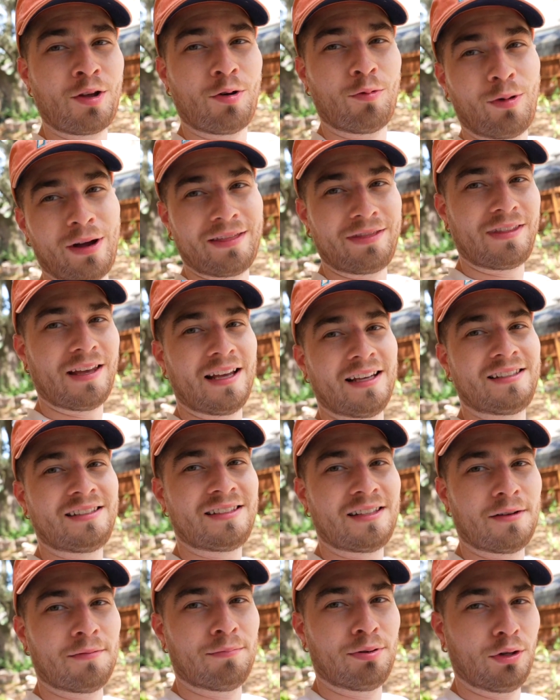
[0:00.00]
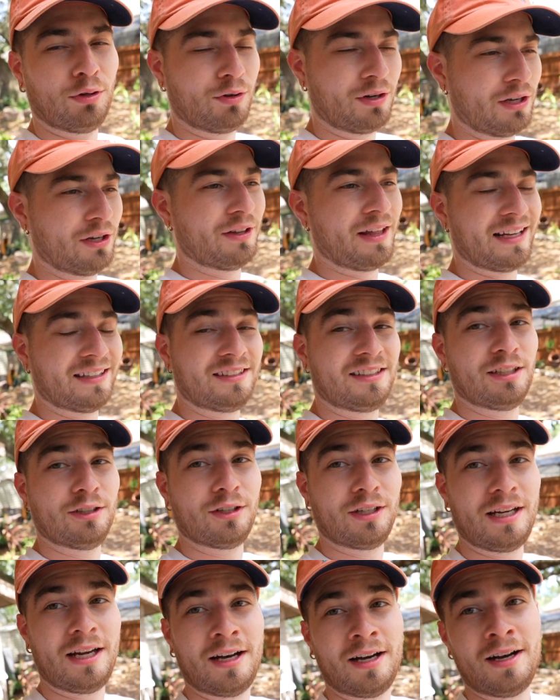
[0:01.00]
with this bluegill that's still
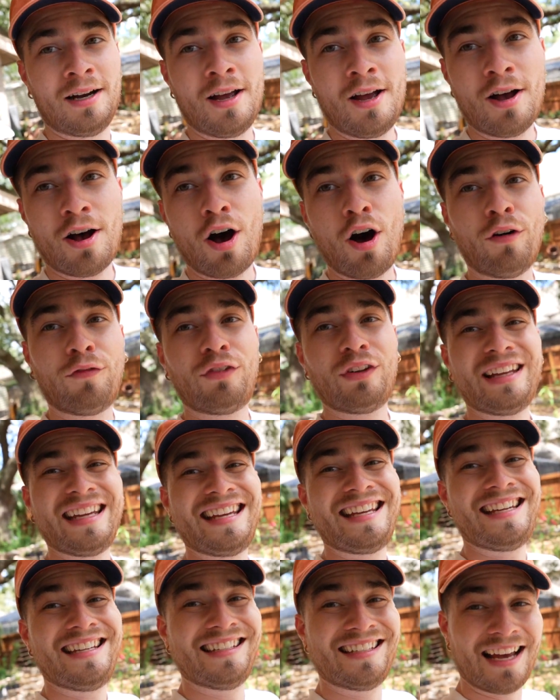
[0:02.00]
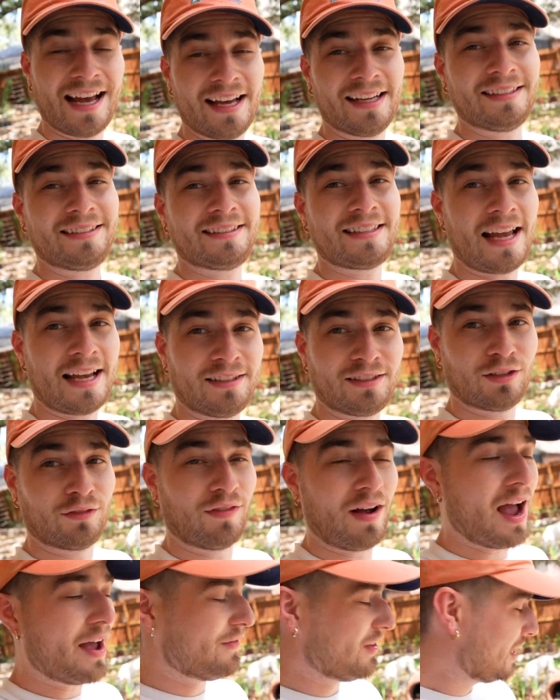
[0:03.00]
here. Hopefully he does stay
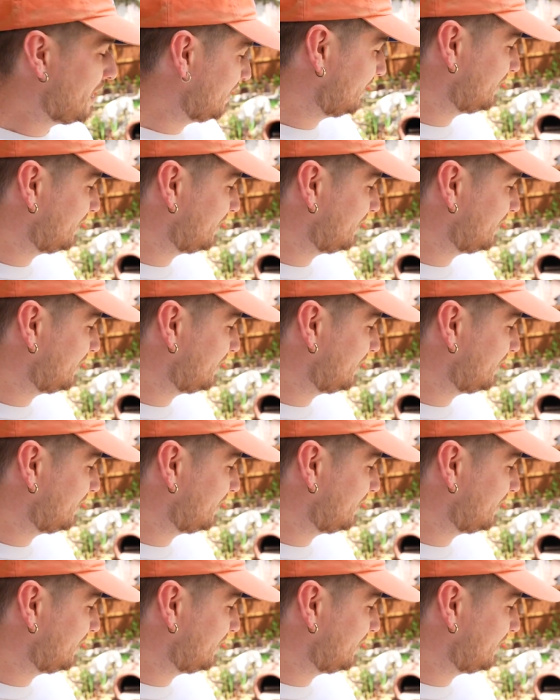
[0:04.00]
surviving. He